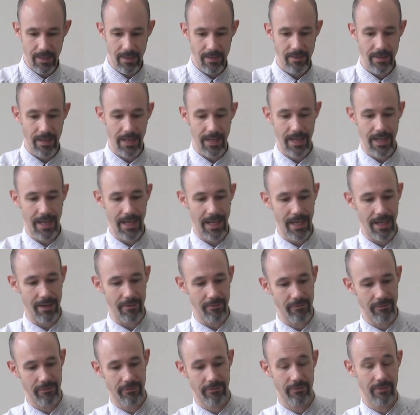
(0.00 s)
They
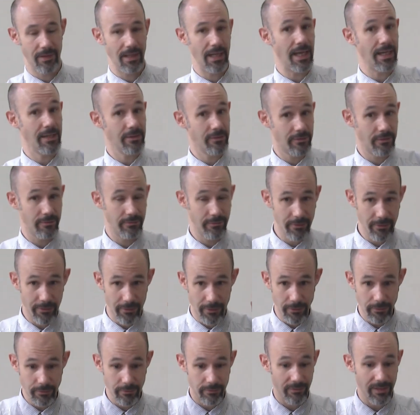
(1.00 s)
have lights, of
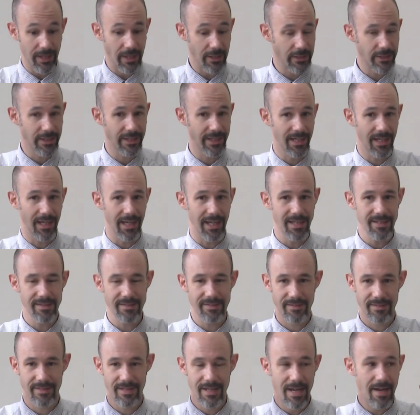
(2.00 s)
course, flashing
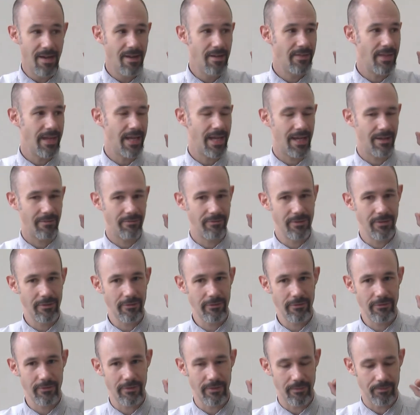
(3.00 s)
lights. They have
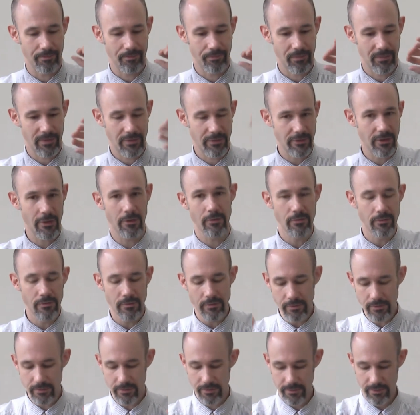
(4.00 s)
different
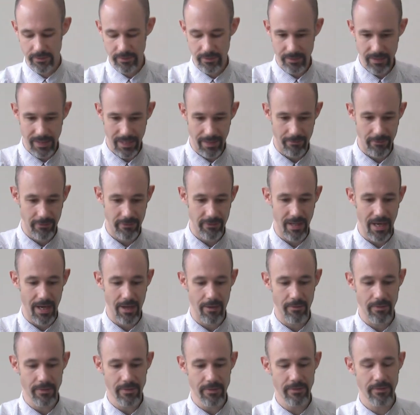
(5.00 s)
tones. They have
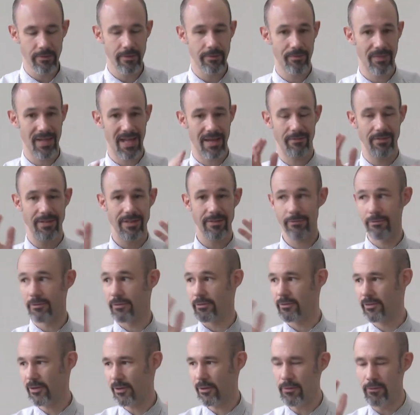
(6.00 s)
sirens. They have a
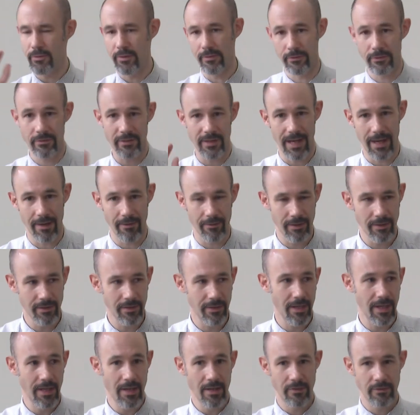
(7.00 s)
different tone of siren
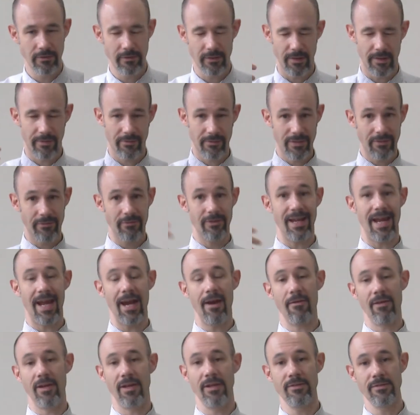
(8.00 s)
so uh, for different
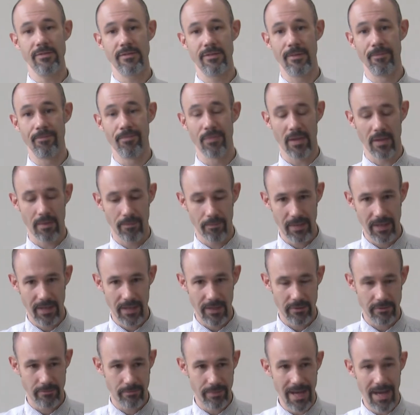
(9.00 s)
areas
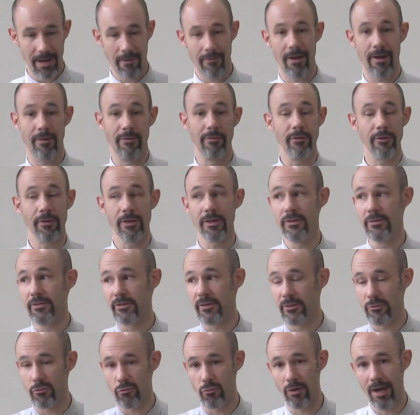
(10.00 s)
because background noise
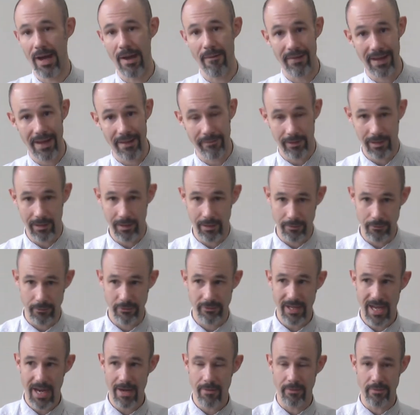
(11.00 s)
can drown out a lot of
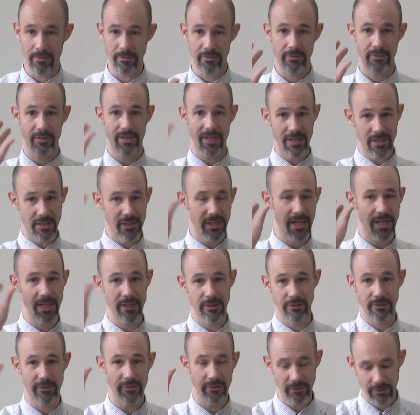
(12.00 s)
sirens. So they
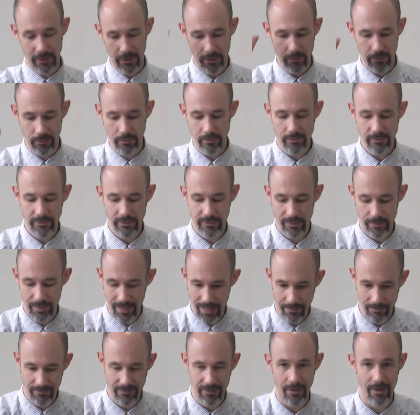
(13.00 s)
change the tone, so they
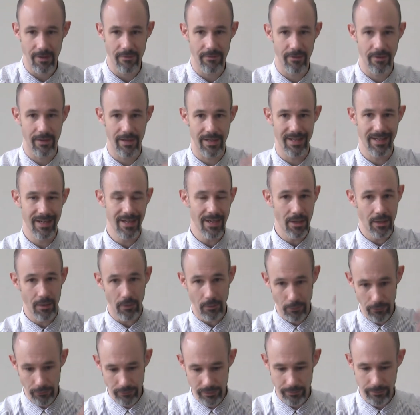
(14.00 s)
make them very, very
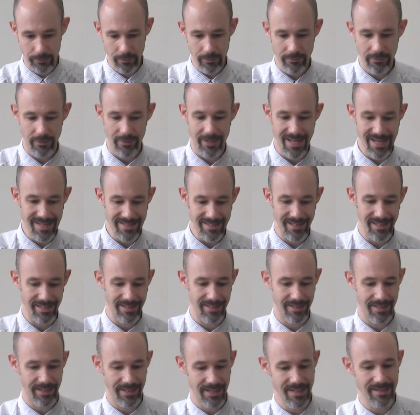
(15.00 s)
audible, very easily
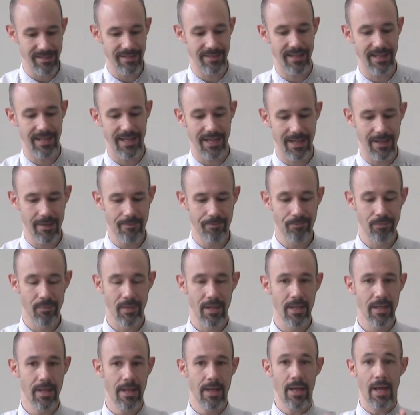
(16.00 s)
to, easy to hear.
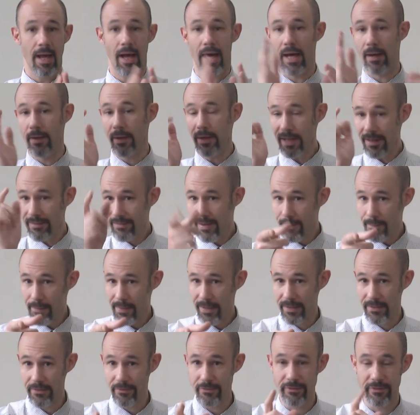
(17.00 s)
A lot of
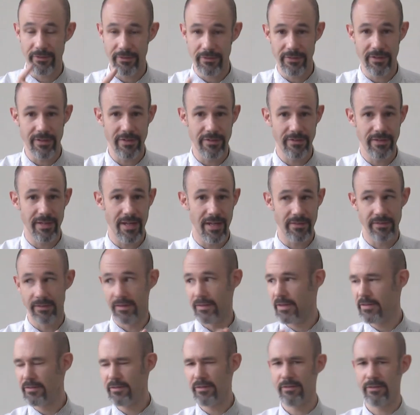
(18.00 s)
ambulances these days,
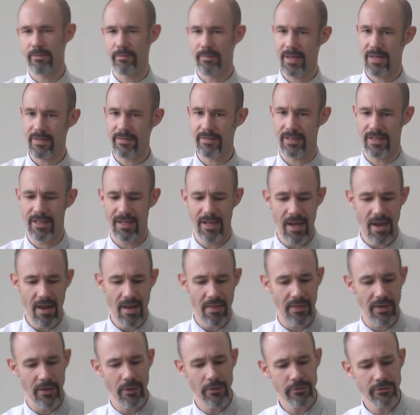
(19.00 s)
this is amazing,
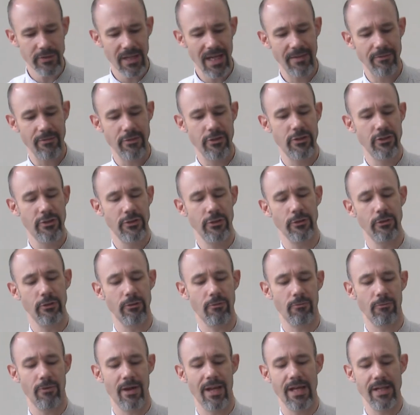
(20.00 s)
they also have a
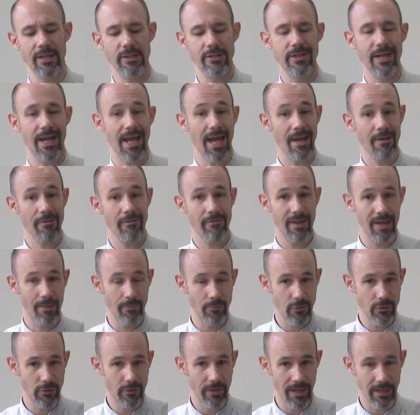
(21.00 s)
short range
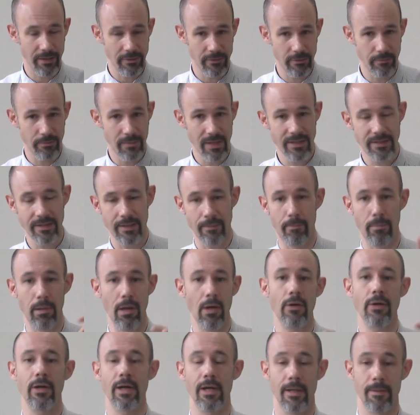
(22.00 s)
FM transmitter
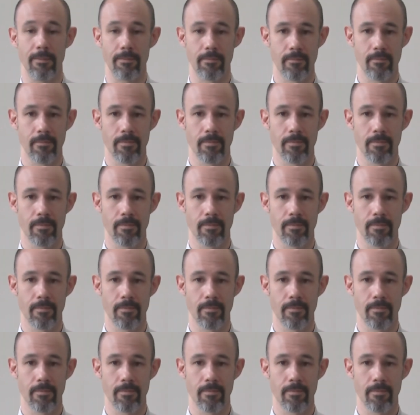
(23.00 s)
blocker.